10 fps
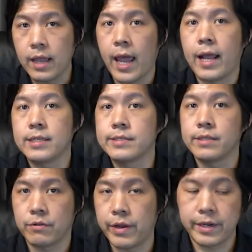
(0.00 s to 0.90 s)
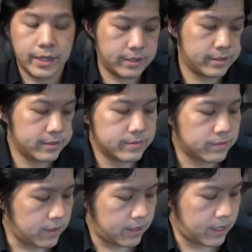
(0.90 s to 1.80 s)
as the gradient.
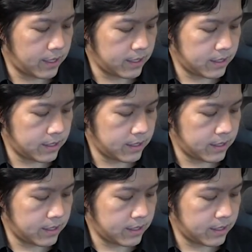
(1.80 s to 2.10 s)
Okay,